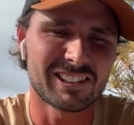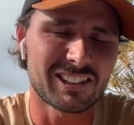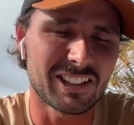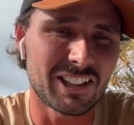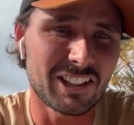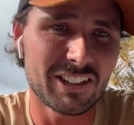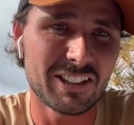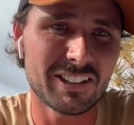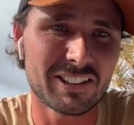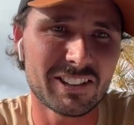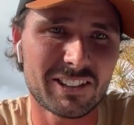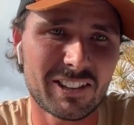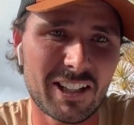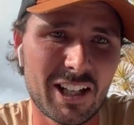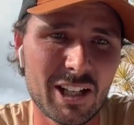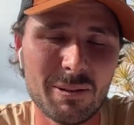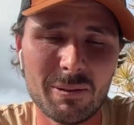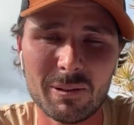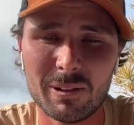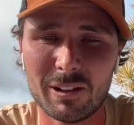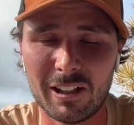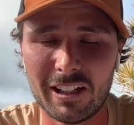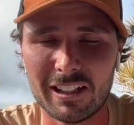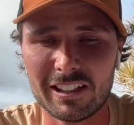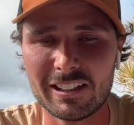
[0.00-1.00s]
So, 10,
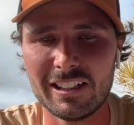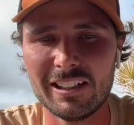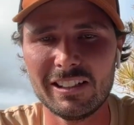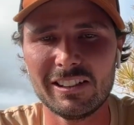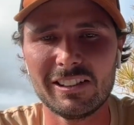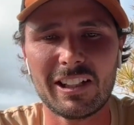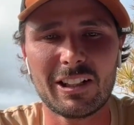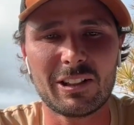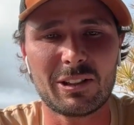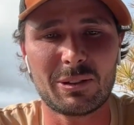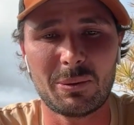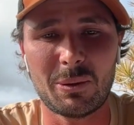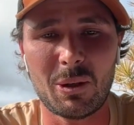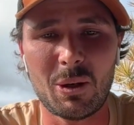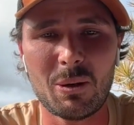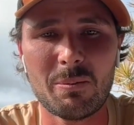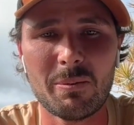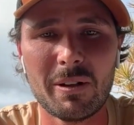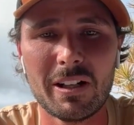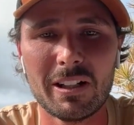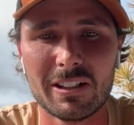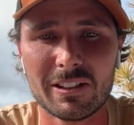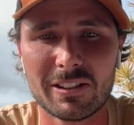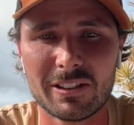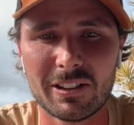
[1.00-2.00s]
like, there's like 12
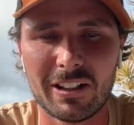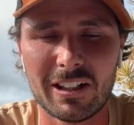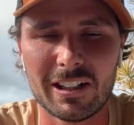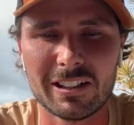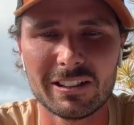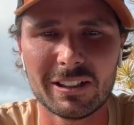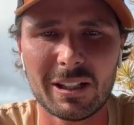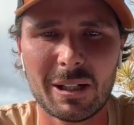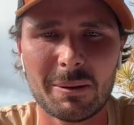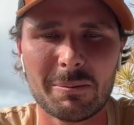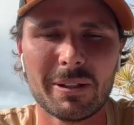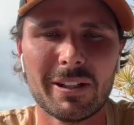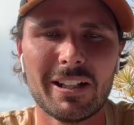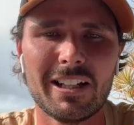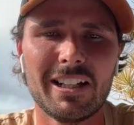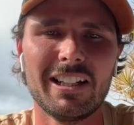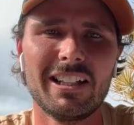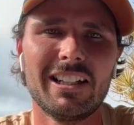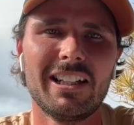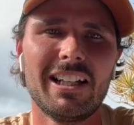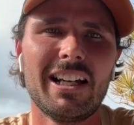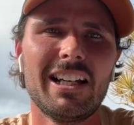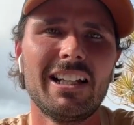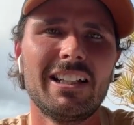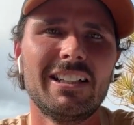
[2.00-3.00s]
meter tides up there.
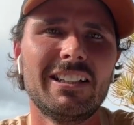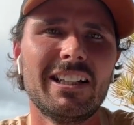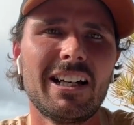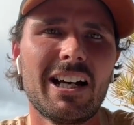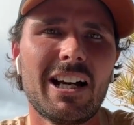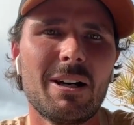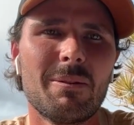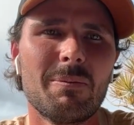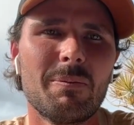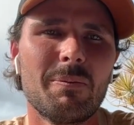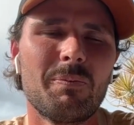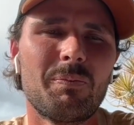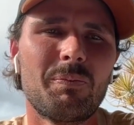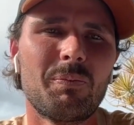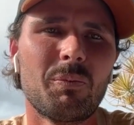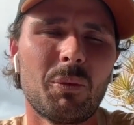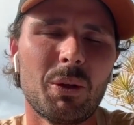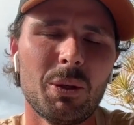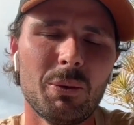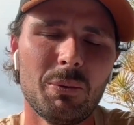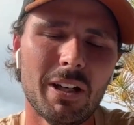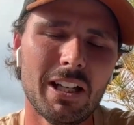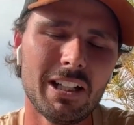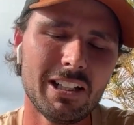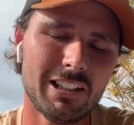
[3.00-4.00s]
And, um,
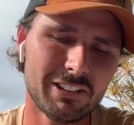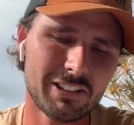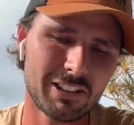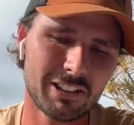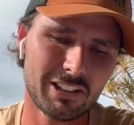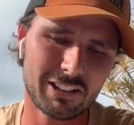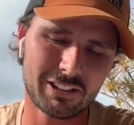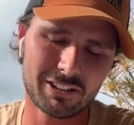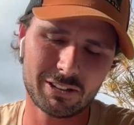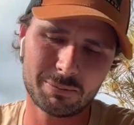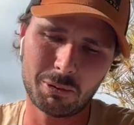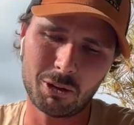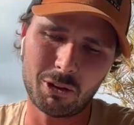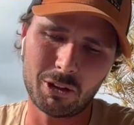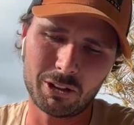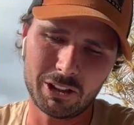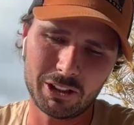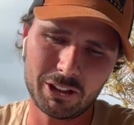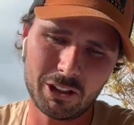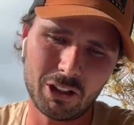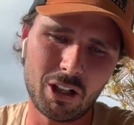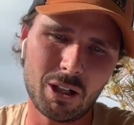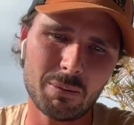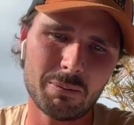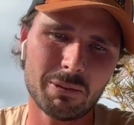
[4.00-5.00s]
we went into this spot. You
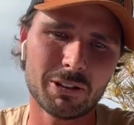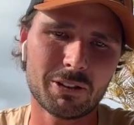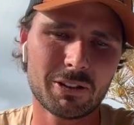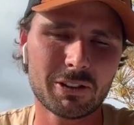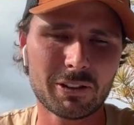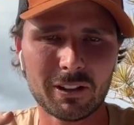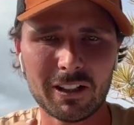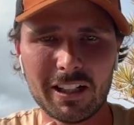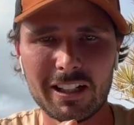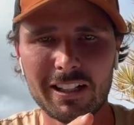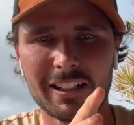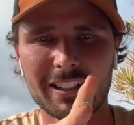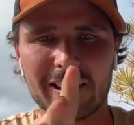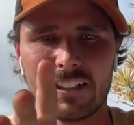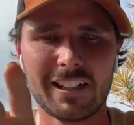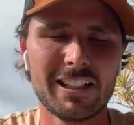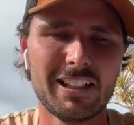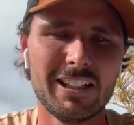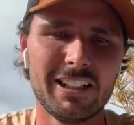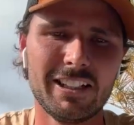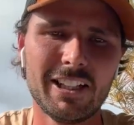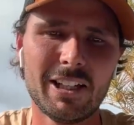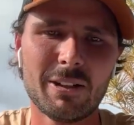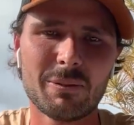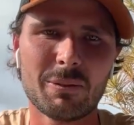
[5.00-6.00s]
go up this creek and
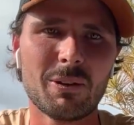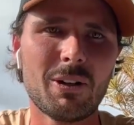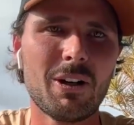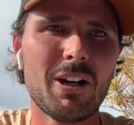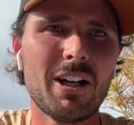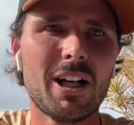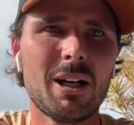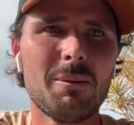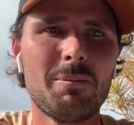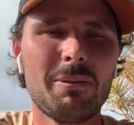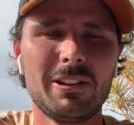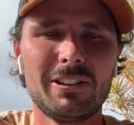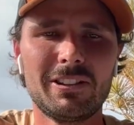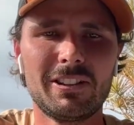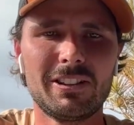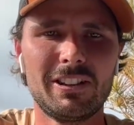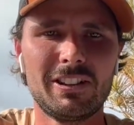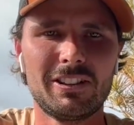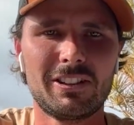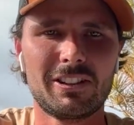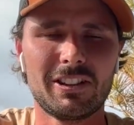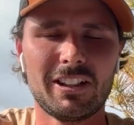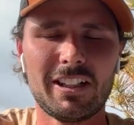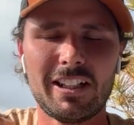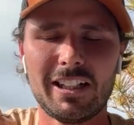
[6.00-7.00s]
you get right up into
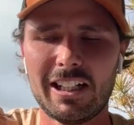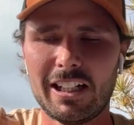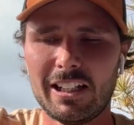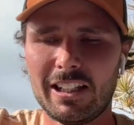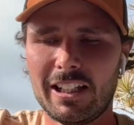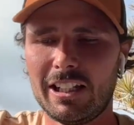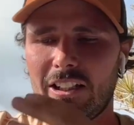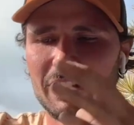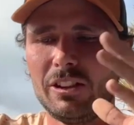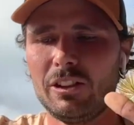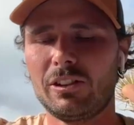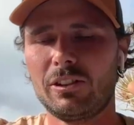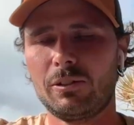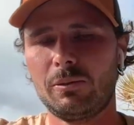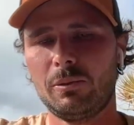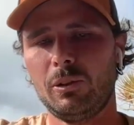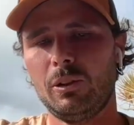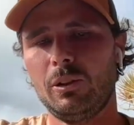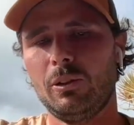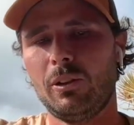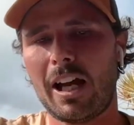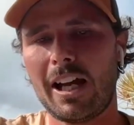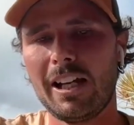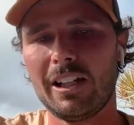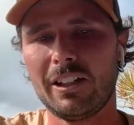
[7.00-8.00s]
this creek, and then you
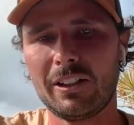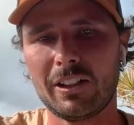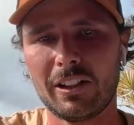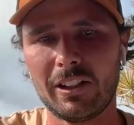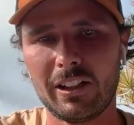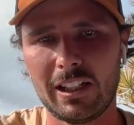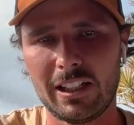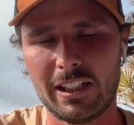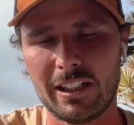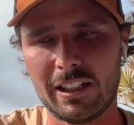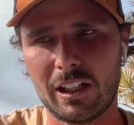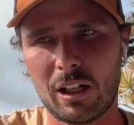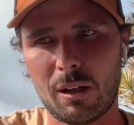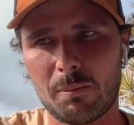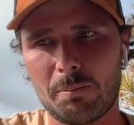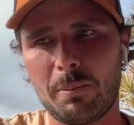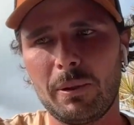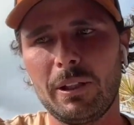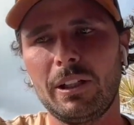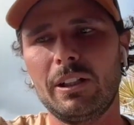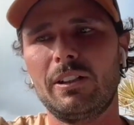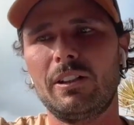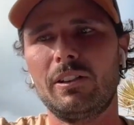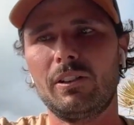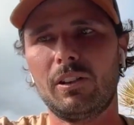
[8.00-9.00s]
you anchor in a
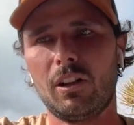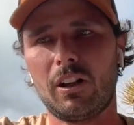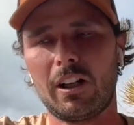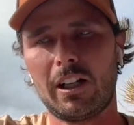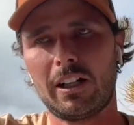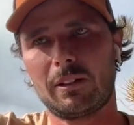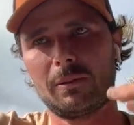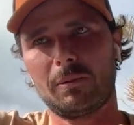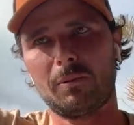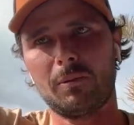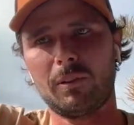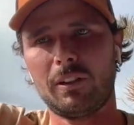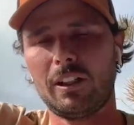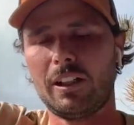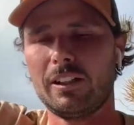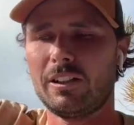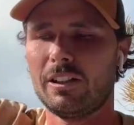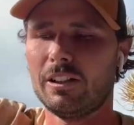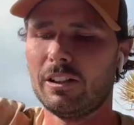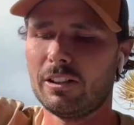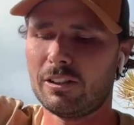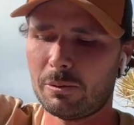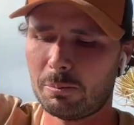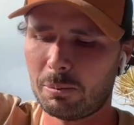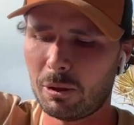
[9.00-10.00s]
big like
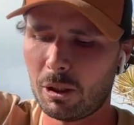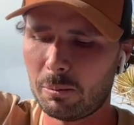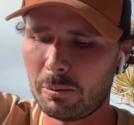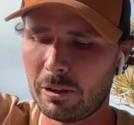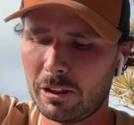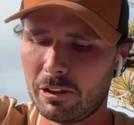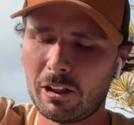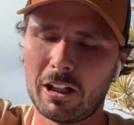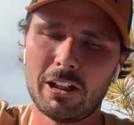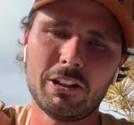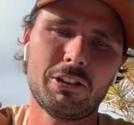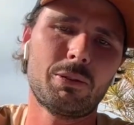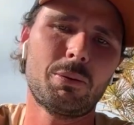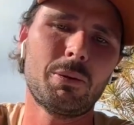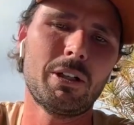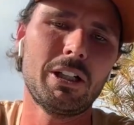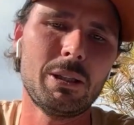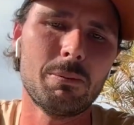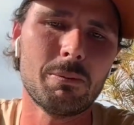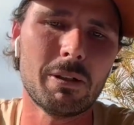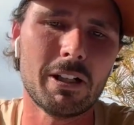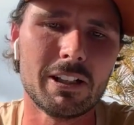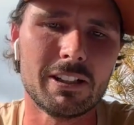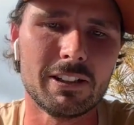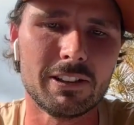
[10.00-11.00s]
it's probably like twenty
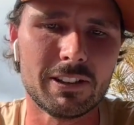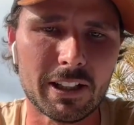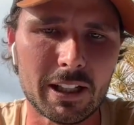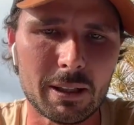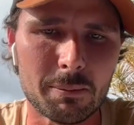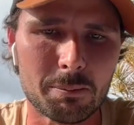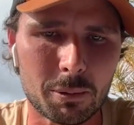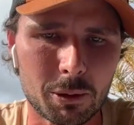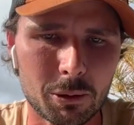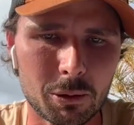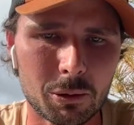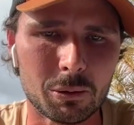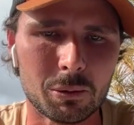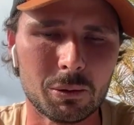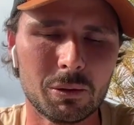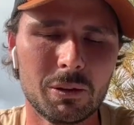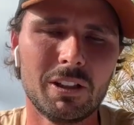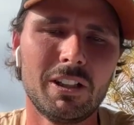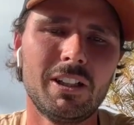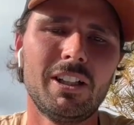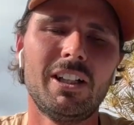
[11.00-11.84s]
meter deep pool.